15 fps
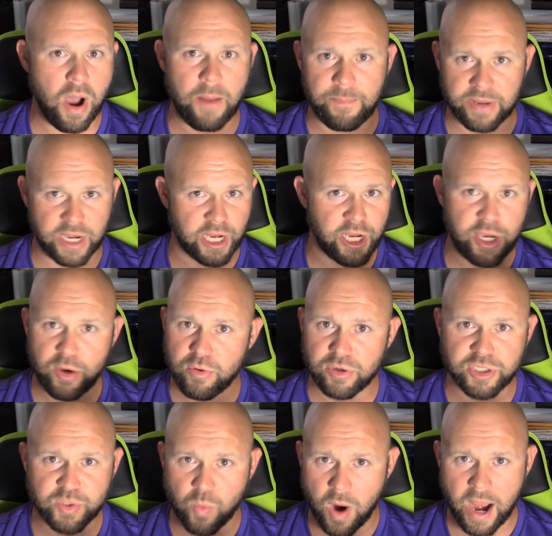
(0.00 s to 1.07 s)
up in a
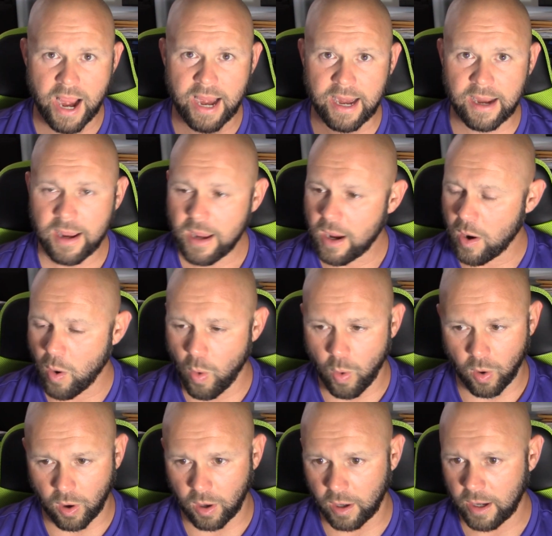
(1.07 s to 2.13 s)
huge way
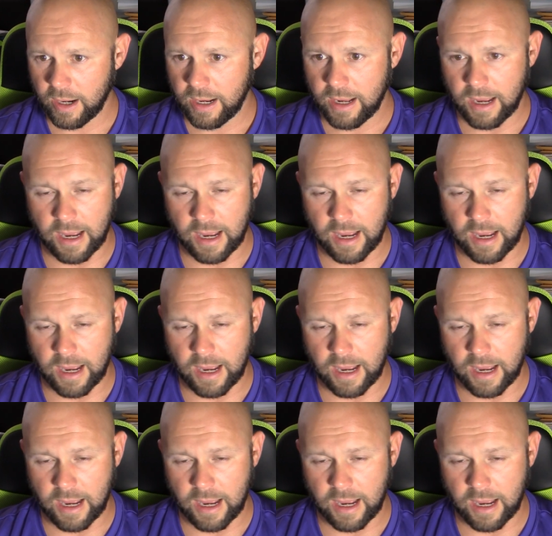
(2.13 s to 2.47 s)
or,